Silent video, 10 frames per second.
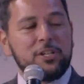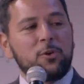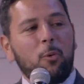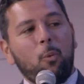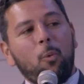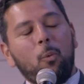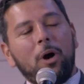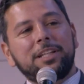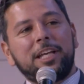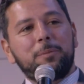is,
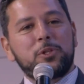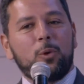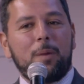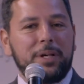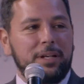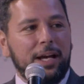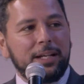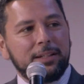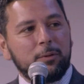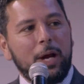what keeps you up at
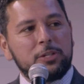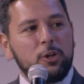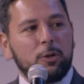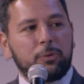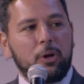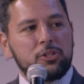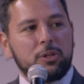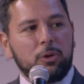night as you approach the